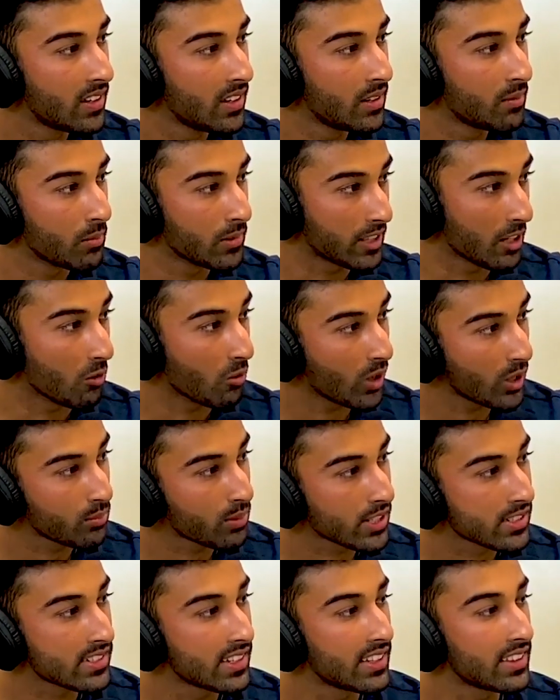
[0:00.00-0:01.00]
but the
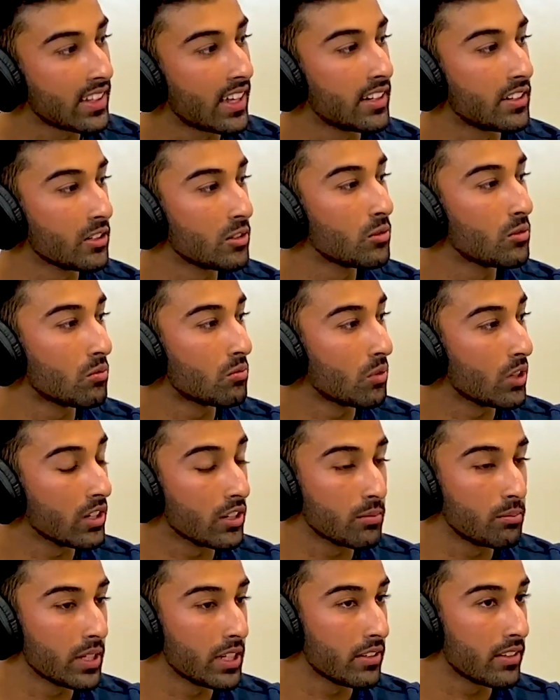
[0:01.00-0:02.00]
1% that do will
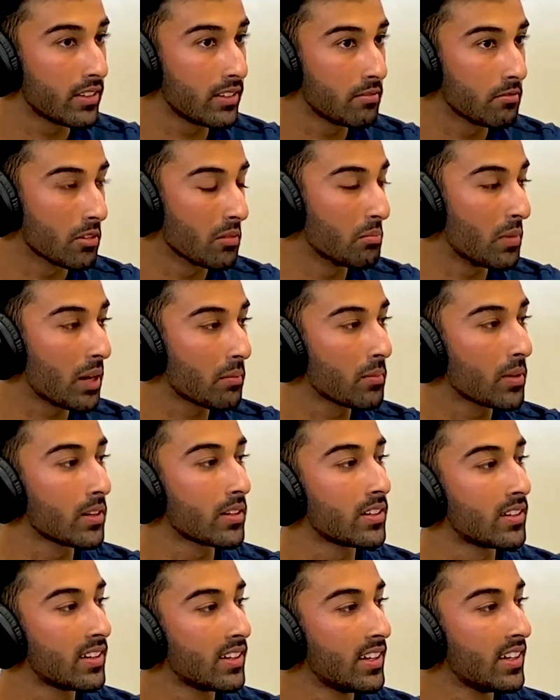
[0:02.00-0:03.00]
be remembered
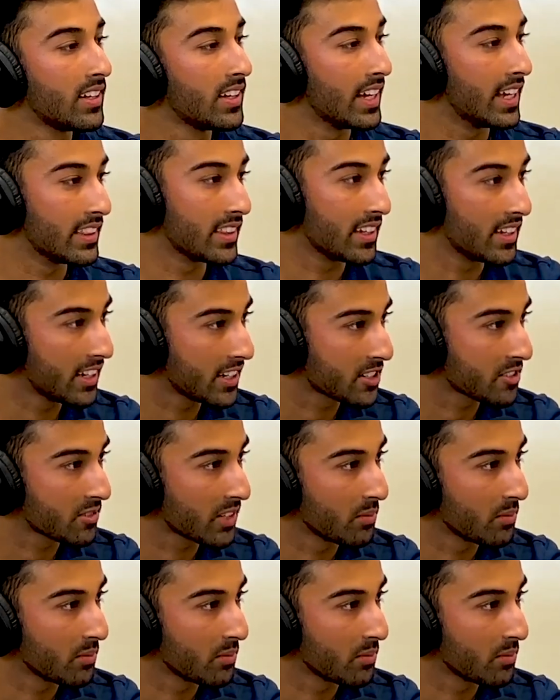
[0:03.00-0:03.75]
in the history